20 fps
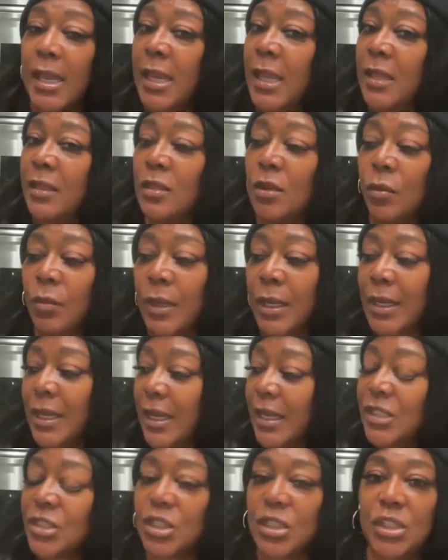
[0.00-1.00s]
in the
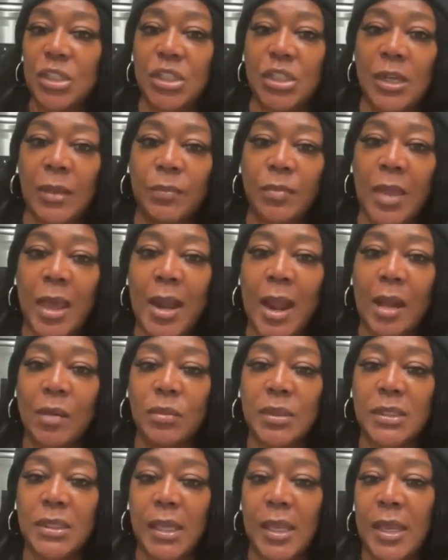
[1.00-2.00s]
relationship that I
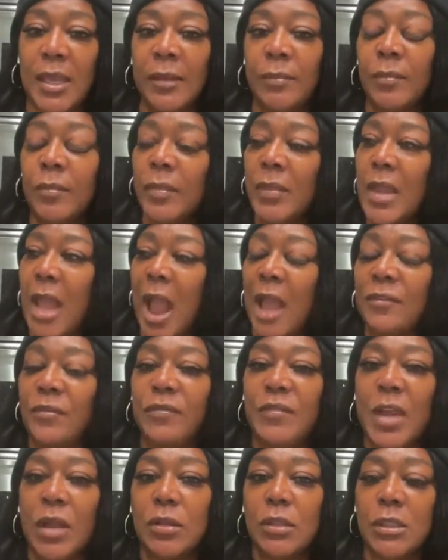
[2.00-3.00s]
was in, I
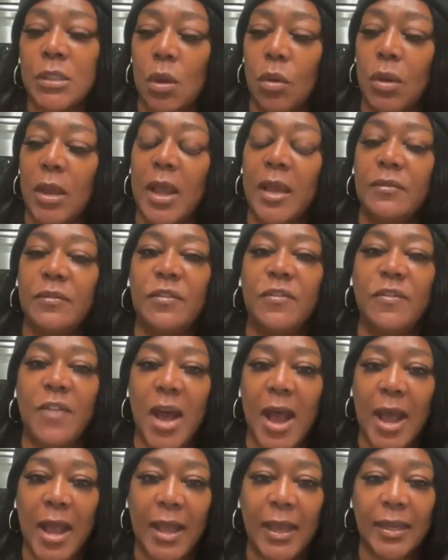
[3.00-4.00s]
felt so
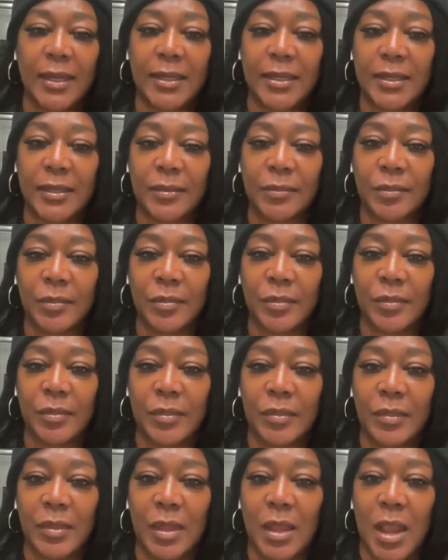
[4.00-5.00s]
confined.
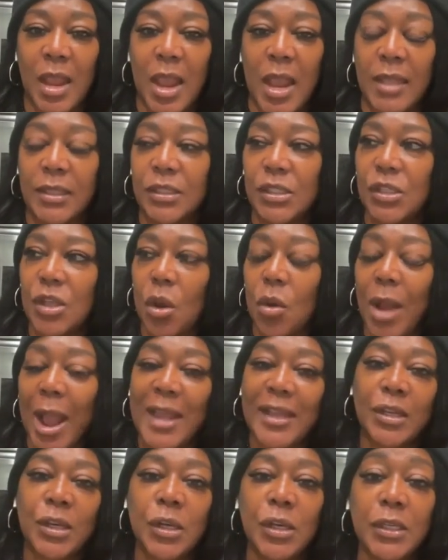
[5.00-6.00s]
And so
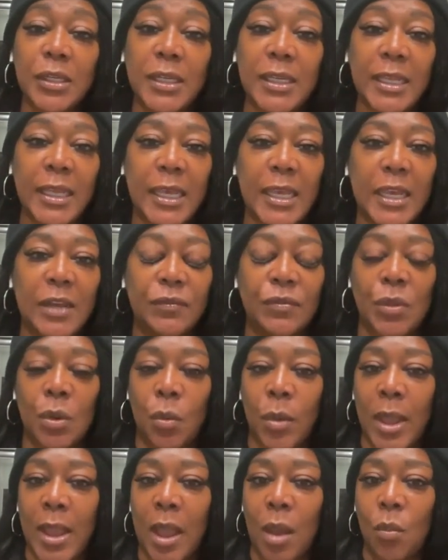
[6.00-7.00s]
I couldn't give the
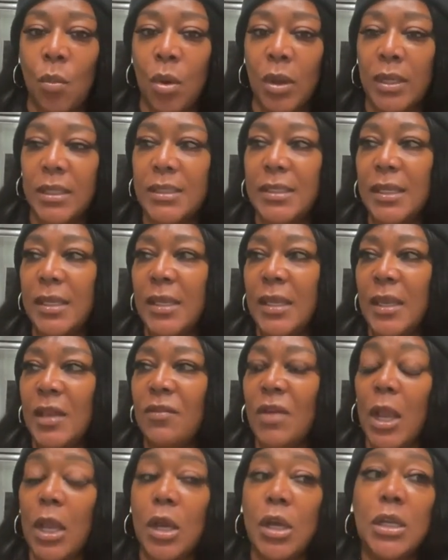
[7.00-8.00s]
way I wanted to
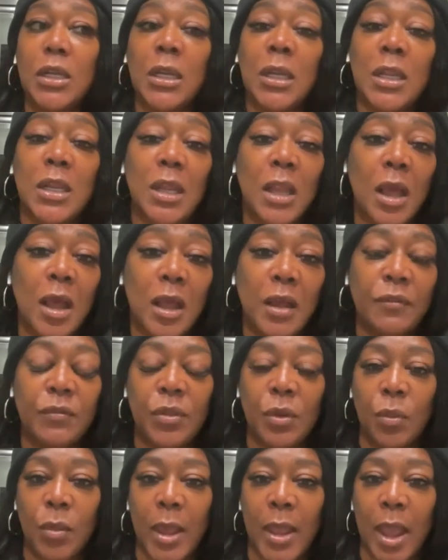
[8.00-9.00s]
give. I couldn't love
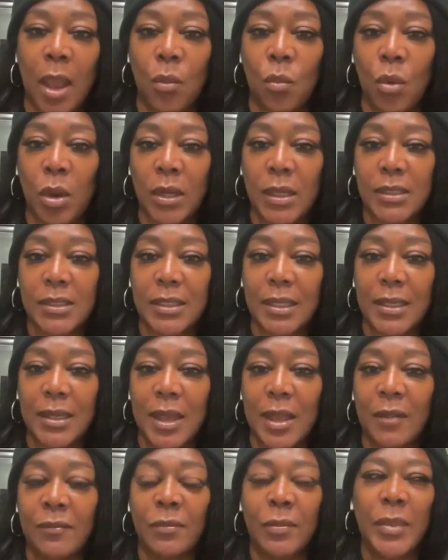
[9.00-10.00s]
the way I wanted to
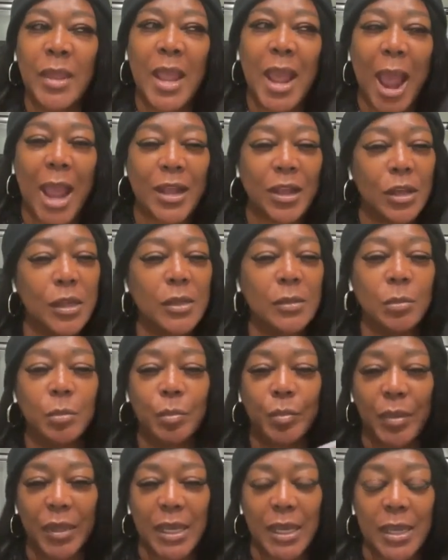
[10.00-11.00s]
love. I
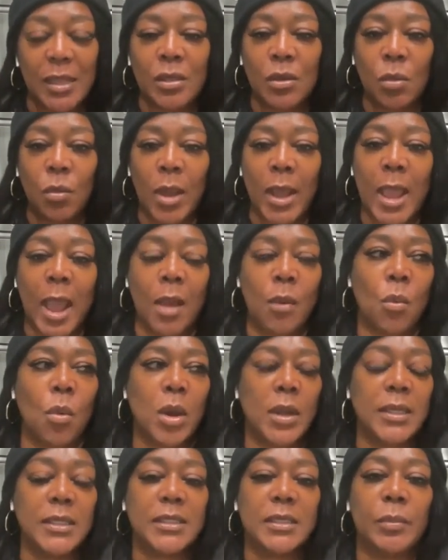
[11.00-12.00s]
couldn't be the way I
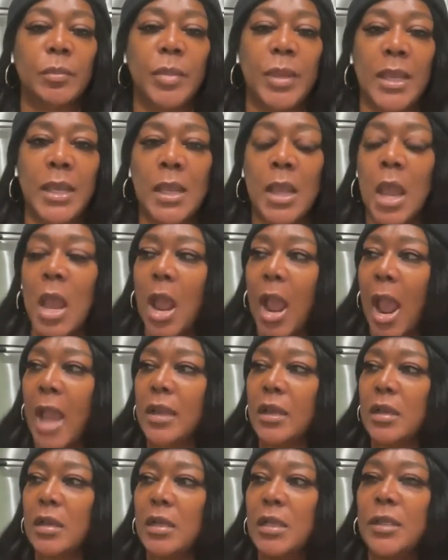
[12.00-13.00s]
wanted to be. I
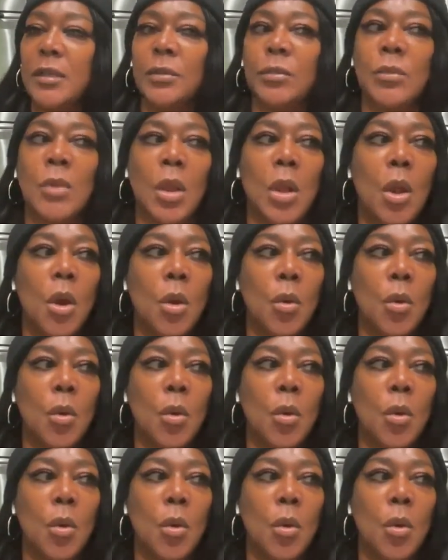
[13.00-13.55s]
couldn't